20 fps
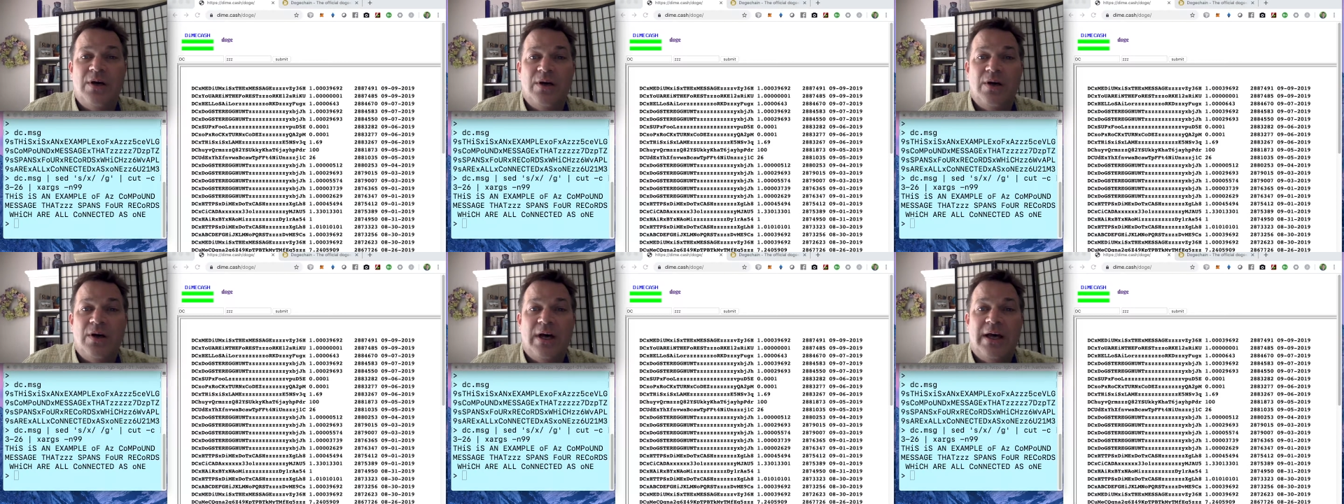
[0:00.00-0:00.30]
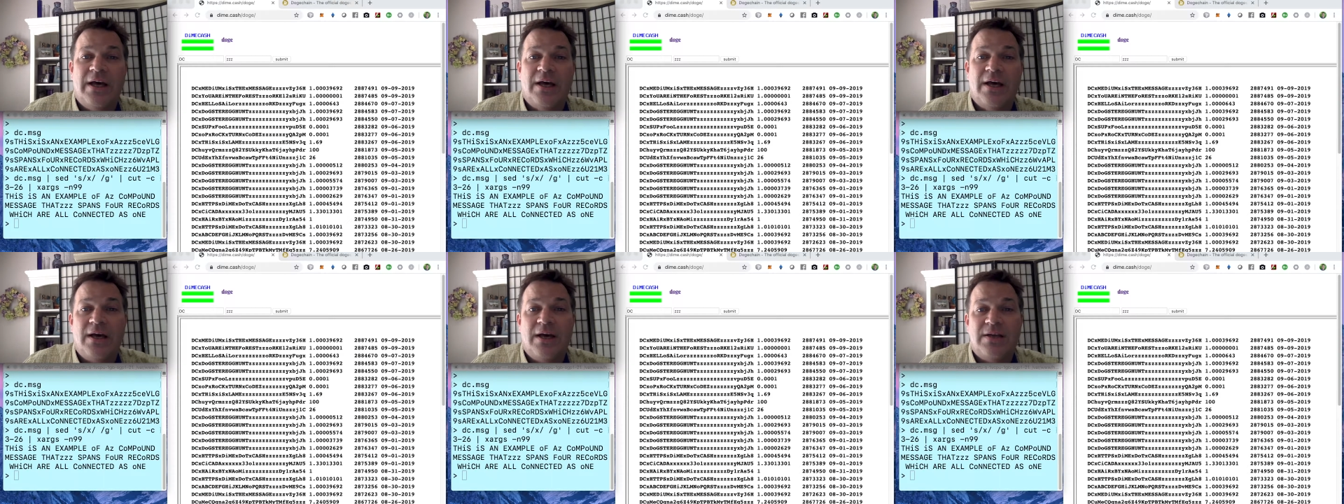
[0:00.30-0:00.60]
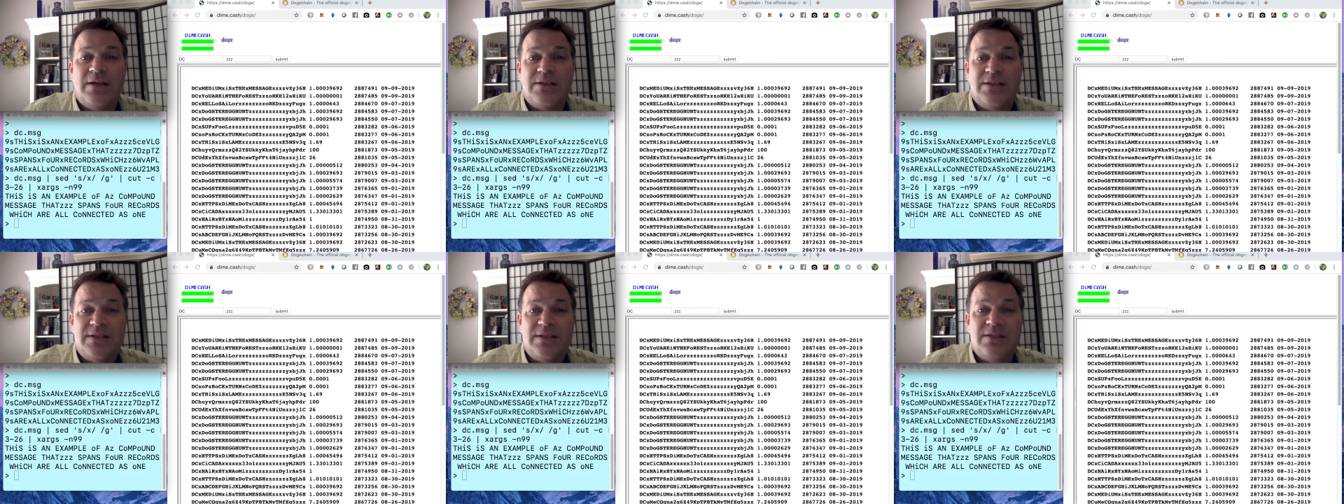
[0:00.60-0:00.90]
a
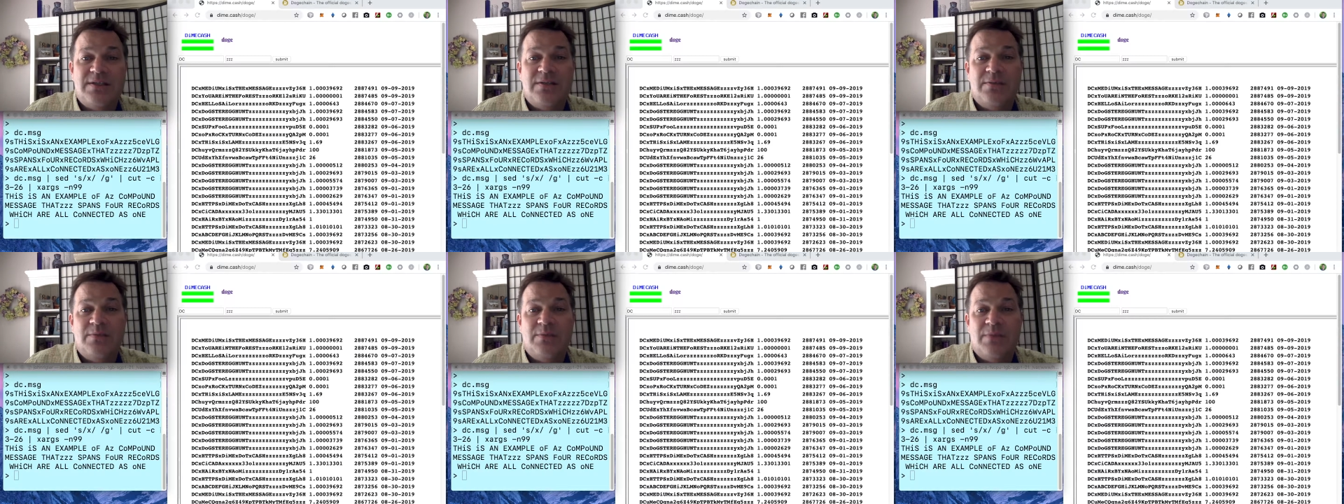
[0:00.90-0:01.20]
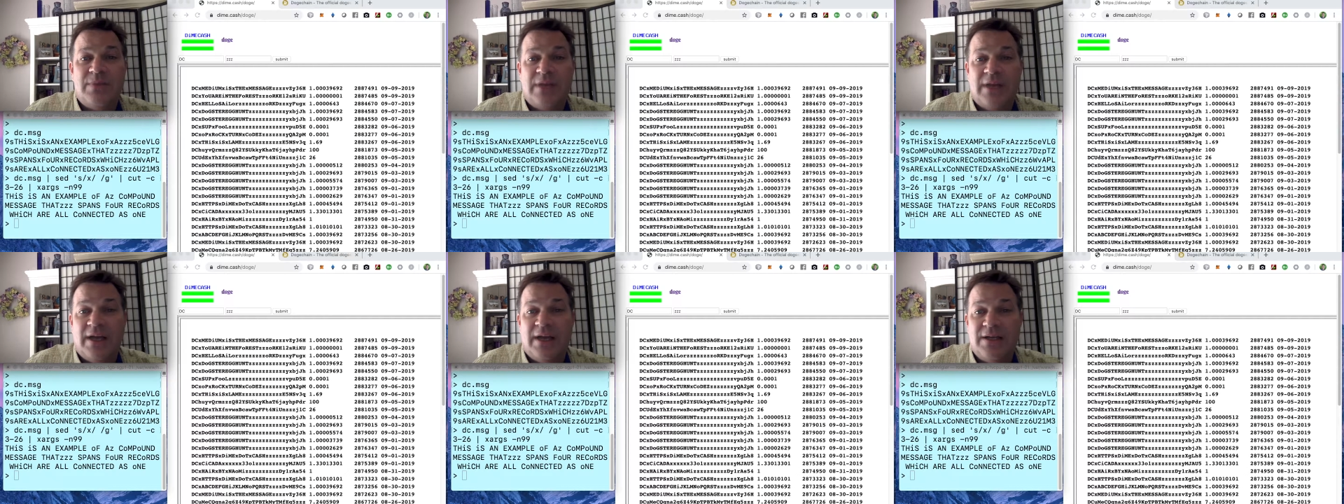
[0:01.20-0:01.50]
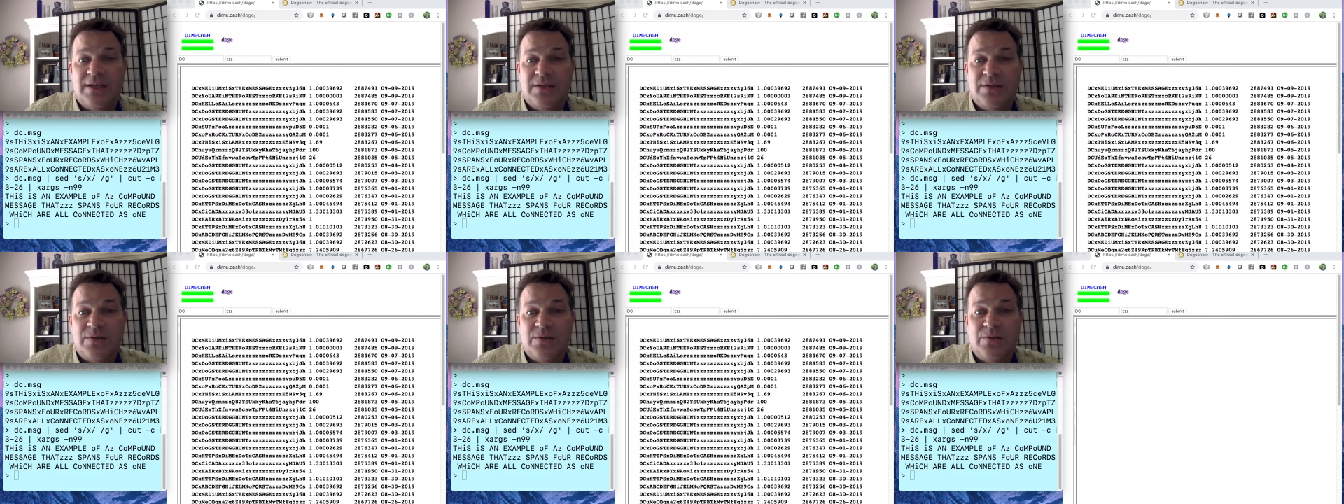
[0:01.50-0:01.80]
system that I
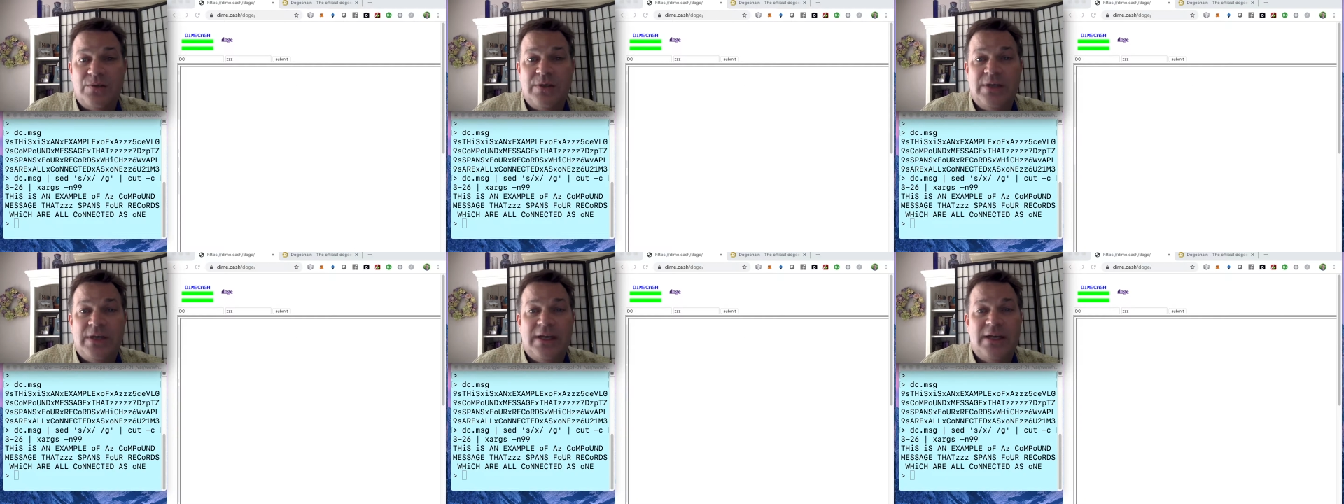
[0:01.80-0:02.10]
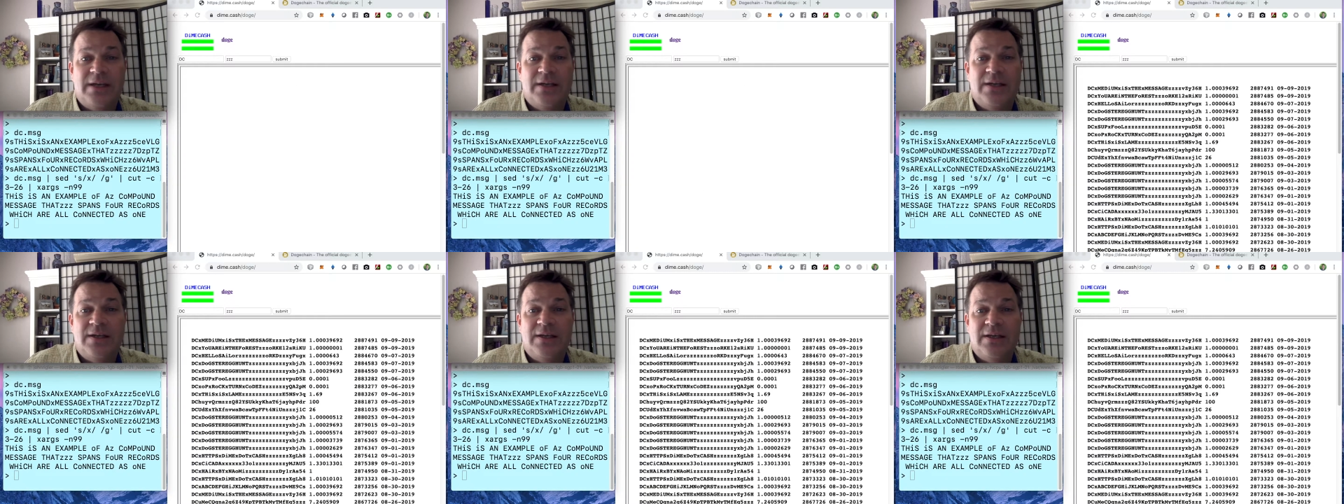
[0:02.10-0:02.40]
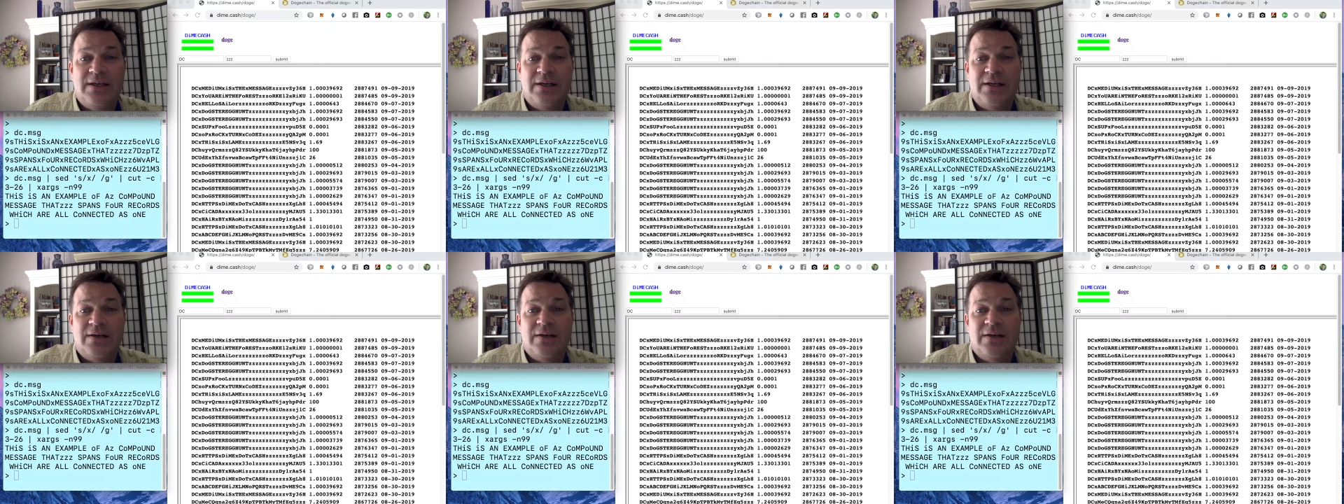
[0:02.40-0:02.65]
just created here.